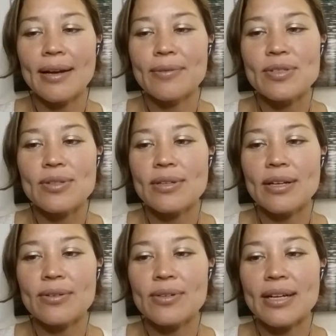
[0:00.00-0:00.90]
I was,
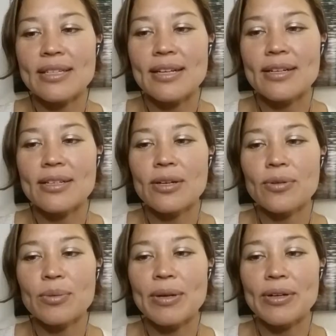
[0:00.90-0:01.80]
kind of tired to
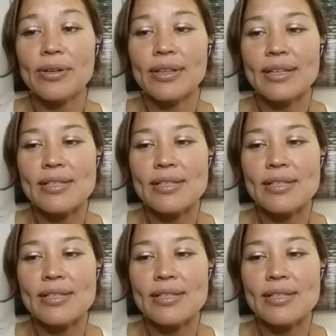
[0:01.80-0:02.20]
go to bed early.